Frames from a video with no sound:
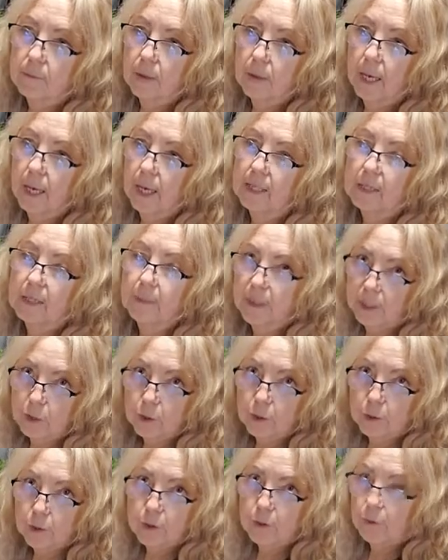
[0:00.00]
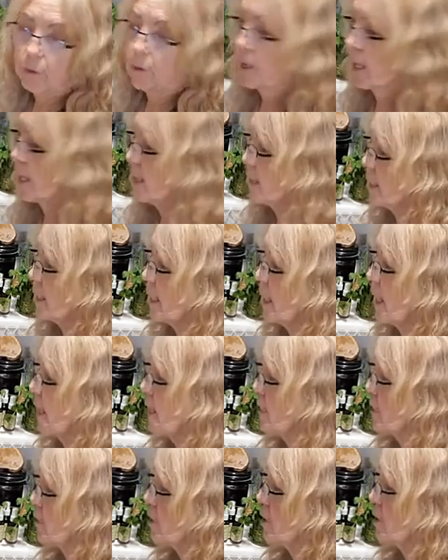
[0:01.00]
has been used for
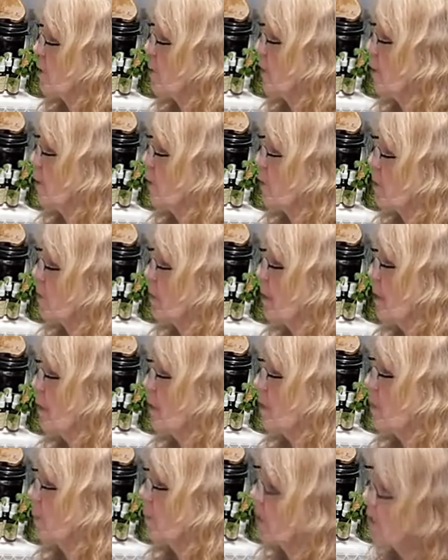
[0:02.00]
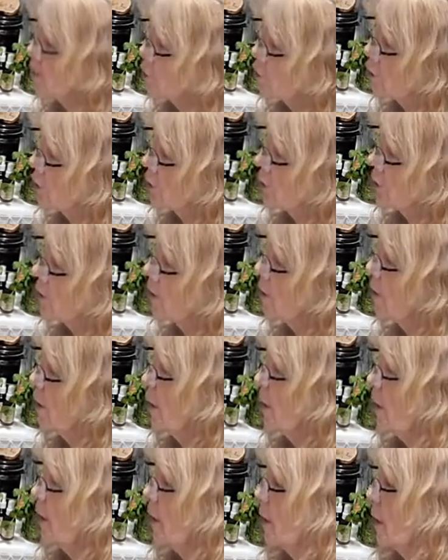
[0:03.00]
anti-cancer. It's been used to balance blood sugar.
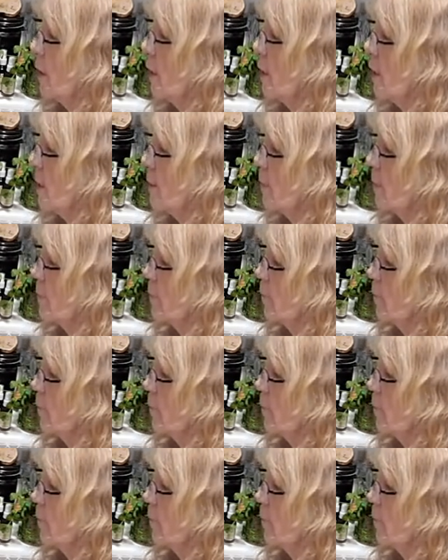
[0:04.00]
Let